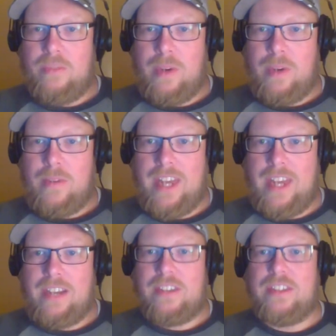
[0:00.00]
one of
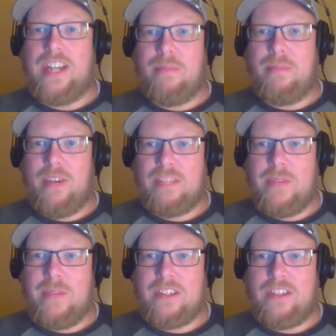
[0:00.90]
Canada's top
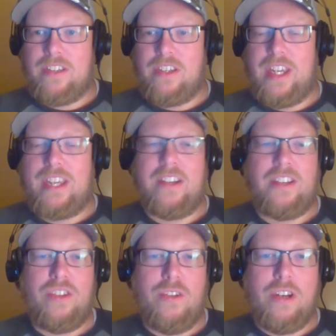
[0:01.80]
prospects and a
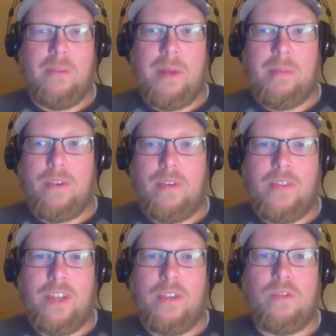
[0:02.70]
2-year member of
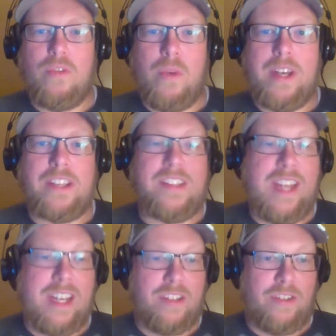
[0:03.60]
the U20s
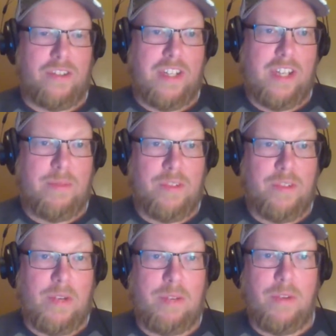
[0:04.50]
national team.
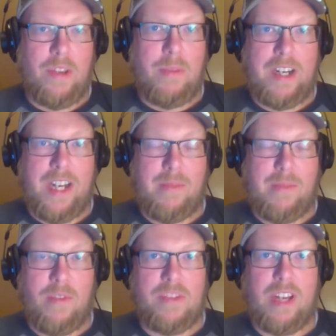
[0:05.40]
So he really made a
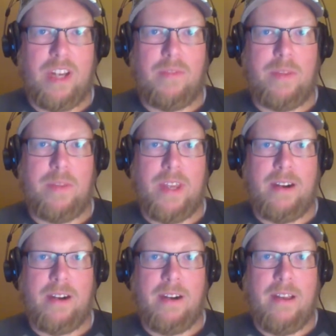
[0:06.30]
name for himself up
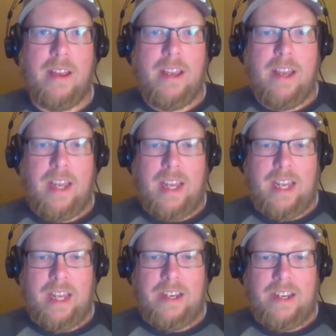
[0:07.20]
there.
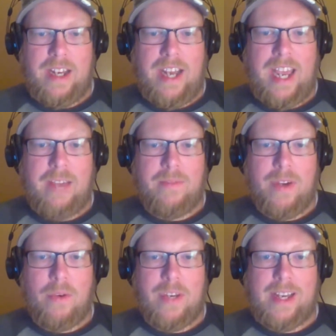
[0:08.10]
And I have
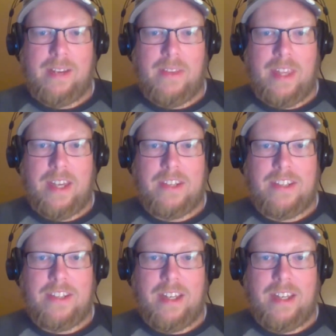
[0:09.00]
no doubt that